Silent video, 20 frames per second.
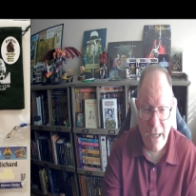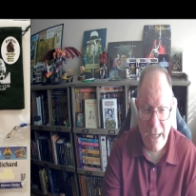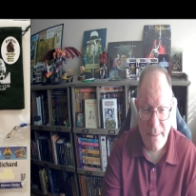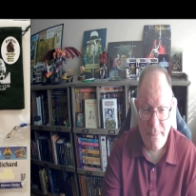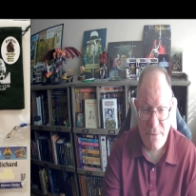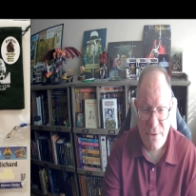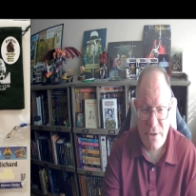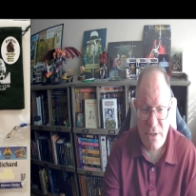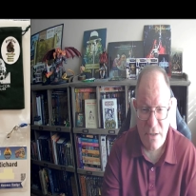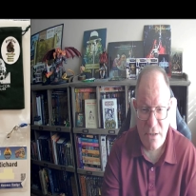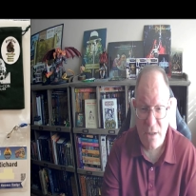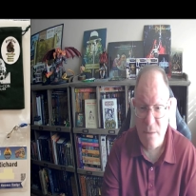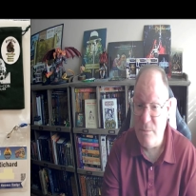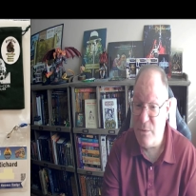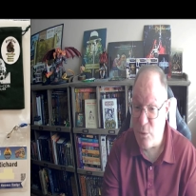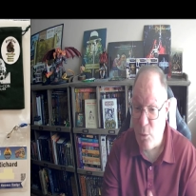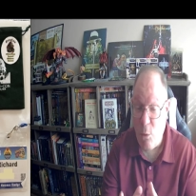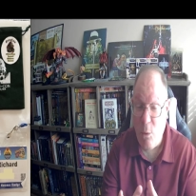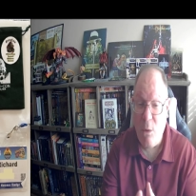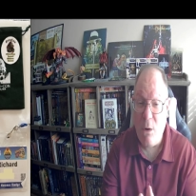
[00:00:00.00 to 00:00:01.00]
systems,
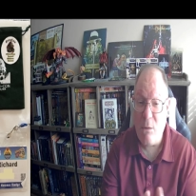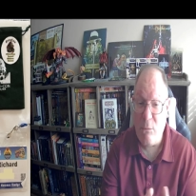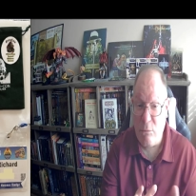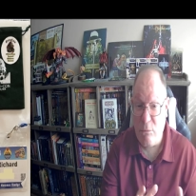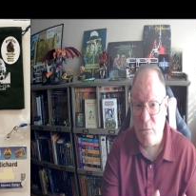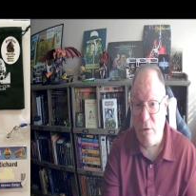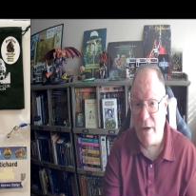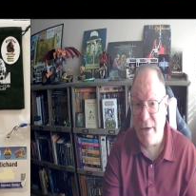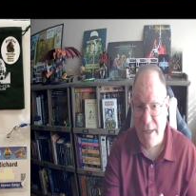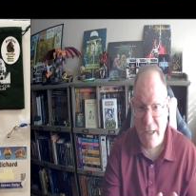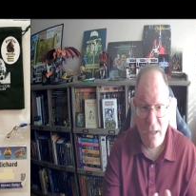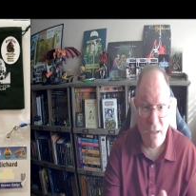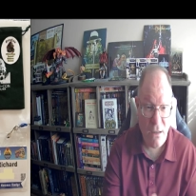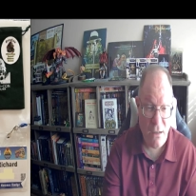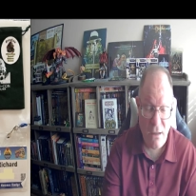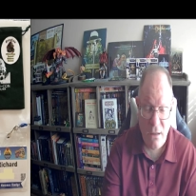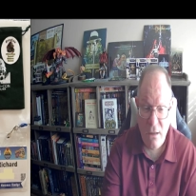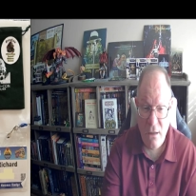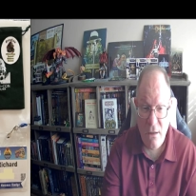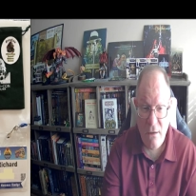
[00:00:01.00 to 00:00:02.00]
or running
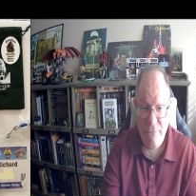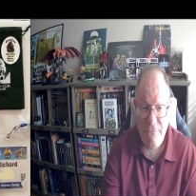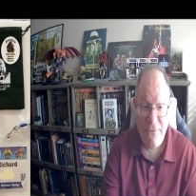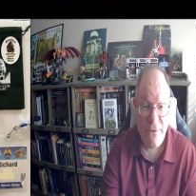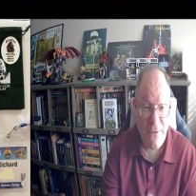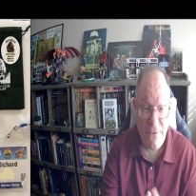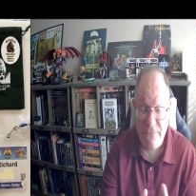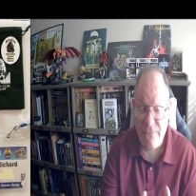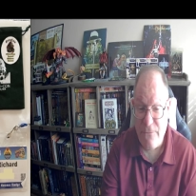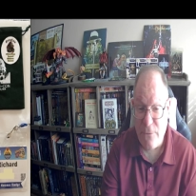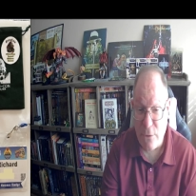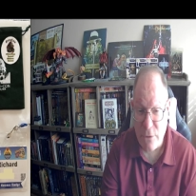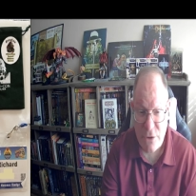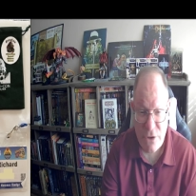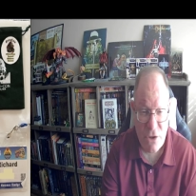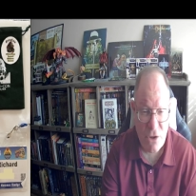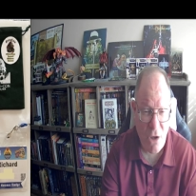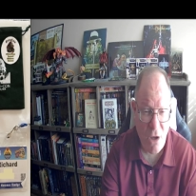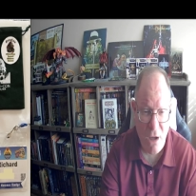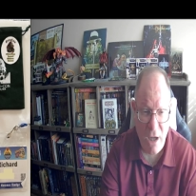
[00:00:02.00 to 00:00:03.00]
for the first
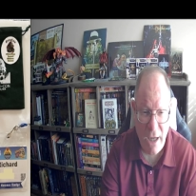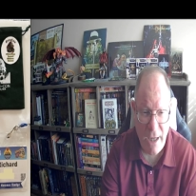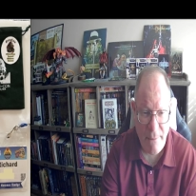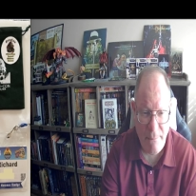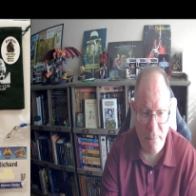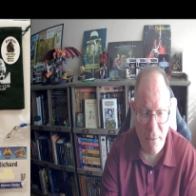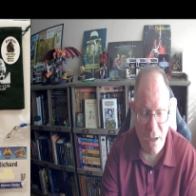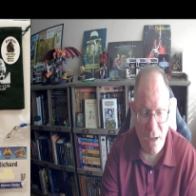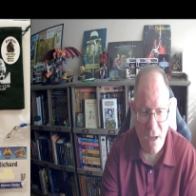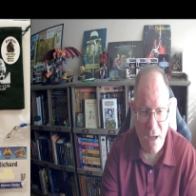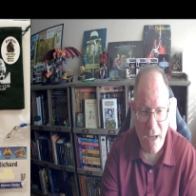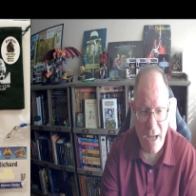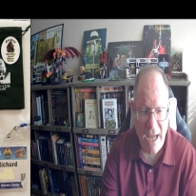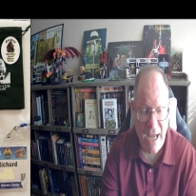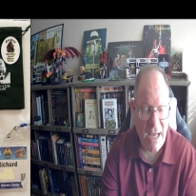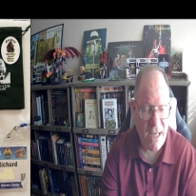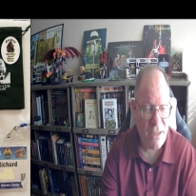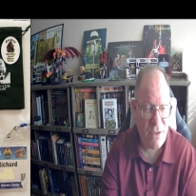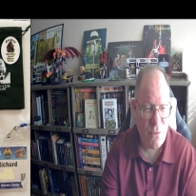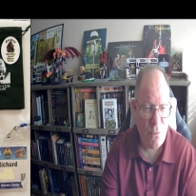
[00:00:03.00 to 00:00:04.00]
time
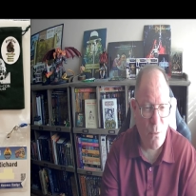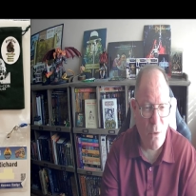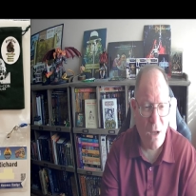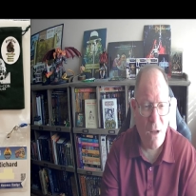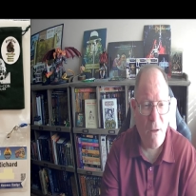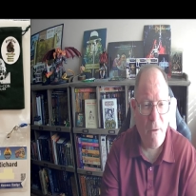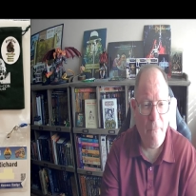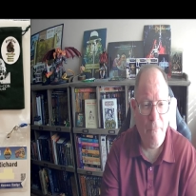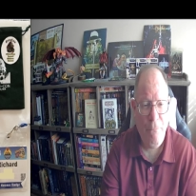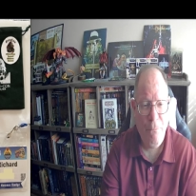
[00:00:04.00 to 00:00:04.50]
as well.